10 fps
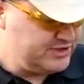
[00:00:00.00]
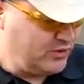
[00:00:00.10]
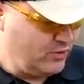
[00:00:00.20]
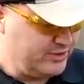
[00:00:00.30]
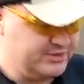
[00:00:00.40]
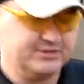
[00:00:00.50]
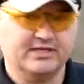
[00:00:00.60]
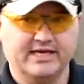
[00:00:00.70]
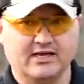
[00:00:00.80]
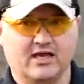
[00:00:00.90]
shorts,
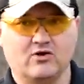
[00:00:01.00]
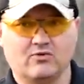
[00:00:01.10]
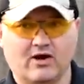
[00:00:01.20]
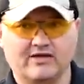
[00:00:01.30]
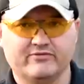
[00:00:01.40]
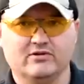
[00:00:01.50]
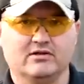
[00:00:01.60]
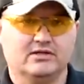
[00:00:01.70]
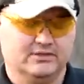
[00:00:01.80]
and long rifle.